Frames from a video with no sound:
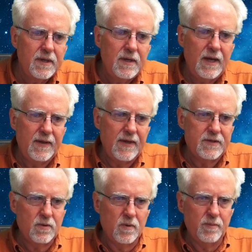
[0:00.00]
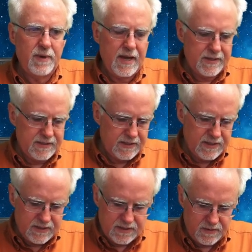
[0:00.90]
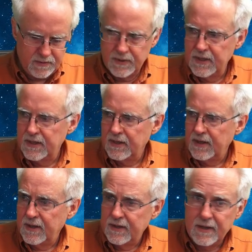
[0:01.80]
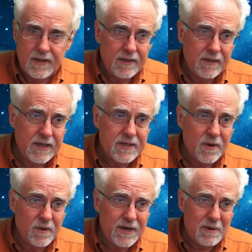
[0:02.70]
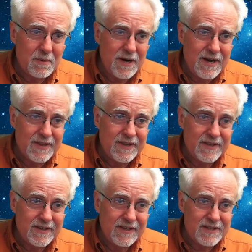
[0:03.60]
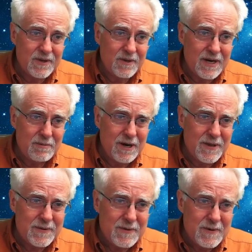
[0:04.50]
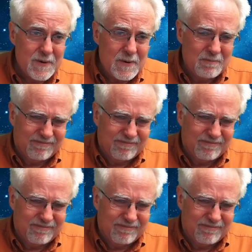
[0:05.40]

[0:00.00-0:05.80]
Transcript: and that's what we're passing it. So let's hold our breath, let's hold our breath.